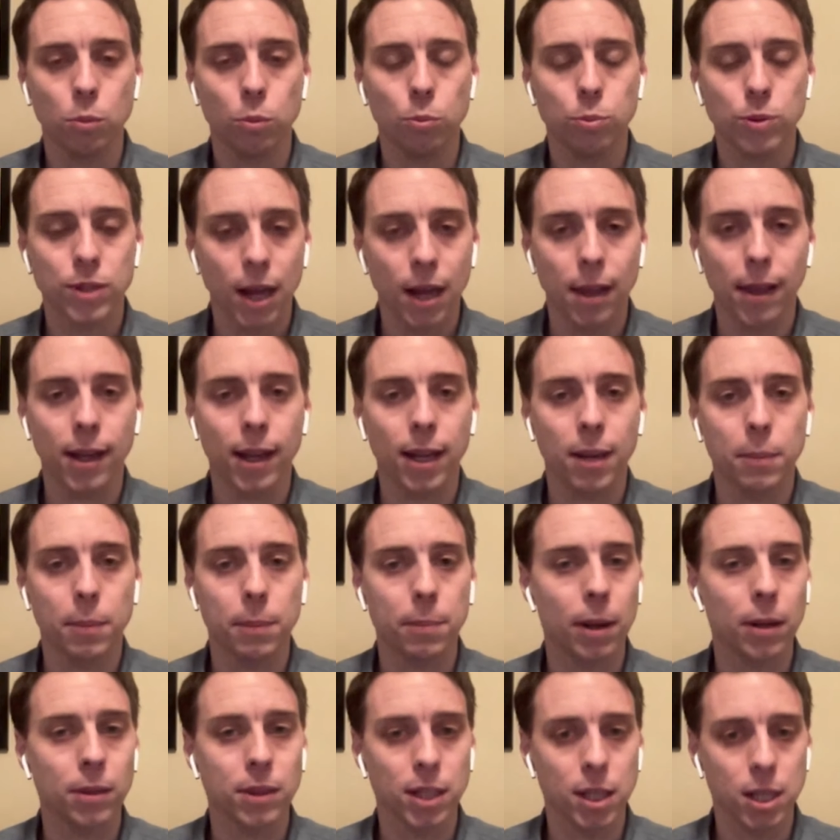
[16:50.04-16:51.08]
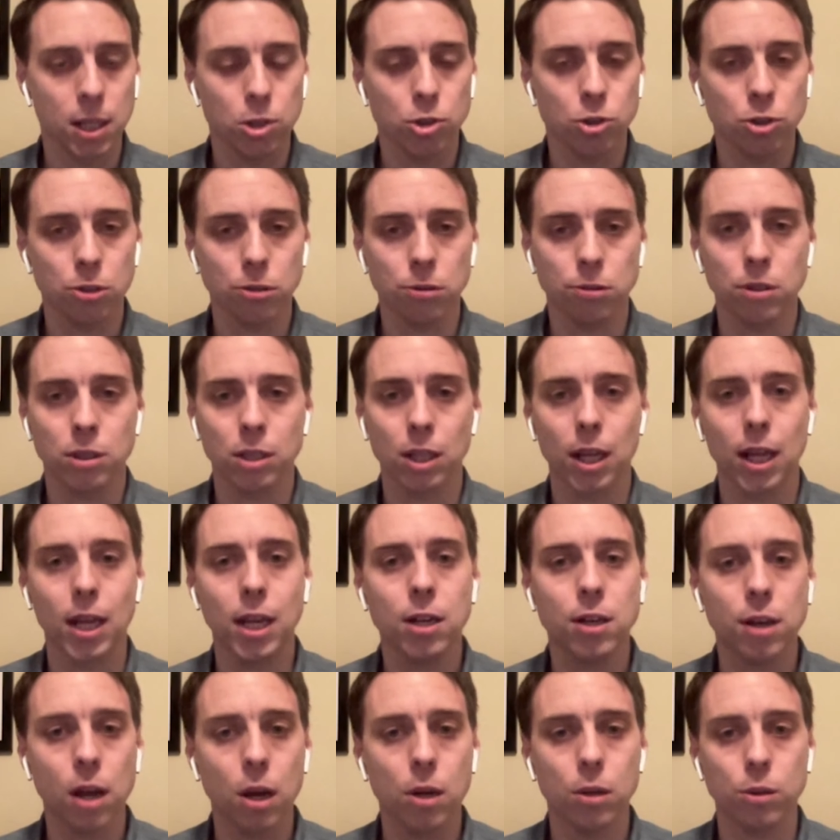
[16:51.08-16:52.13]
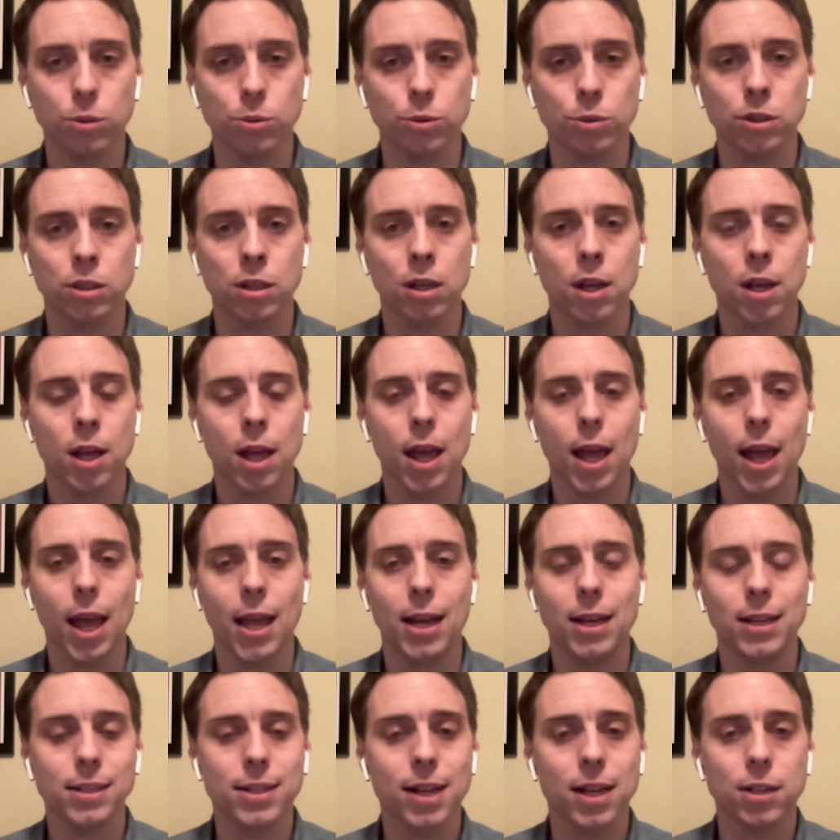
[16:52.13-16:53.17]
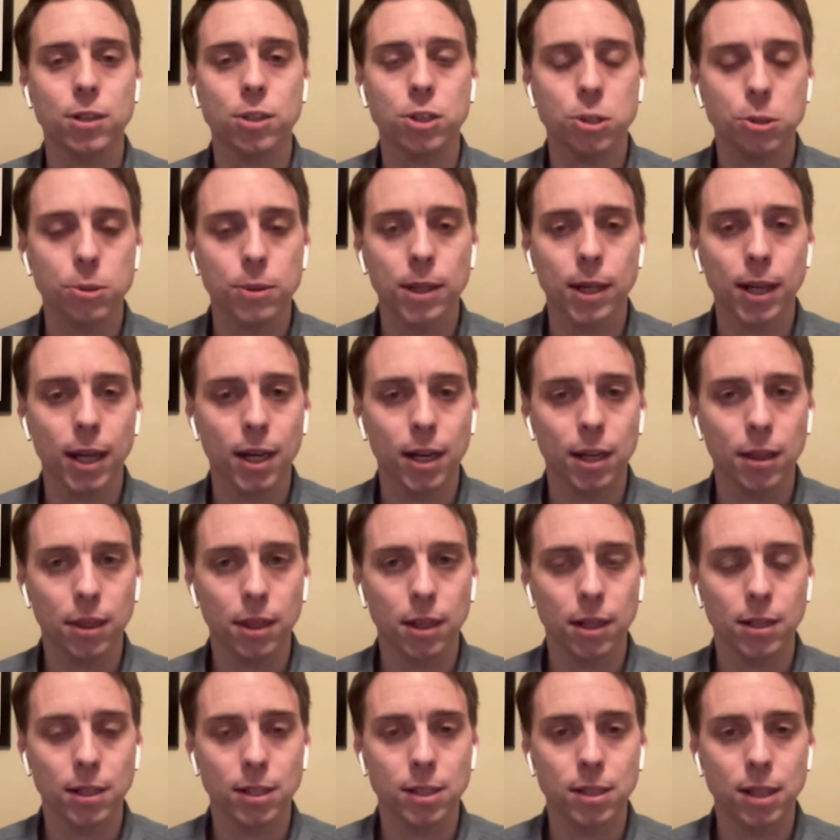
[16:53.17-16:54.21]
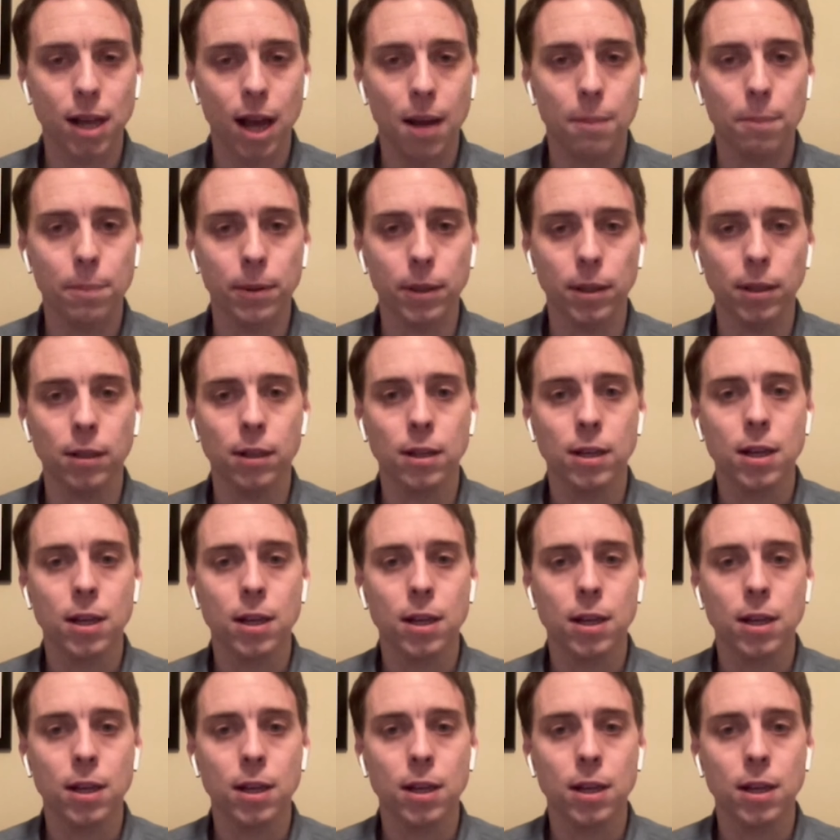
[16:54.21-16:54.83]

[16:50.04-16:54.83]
telling him about the issues. He knows, and he's not doing anything to stop it.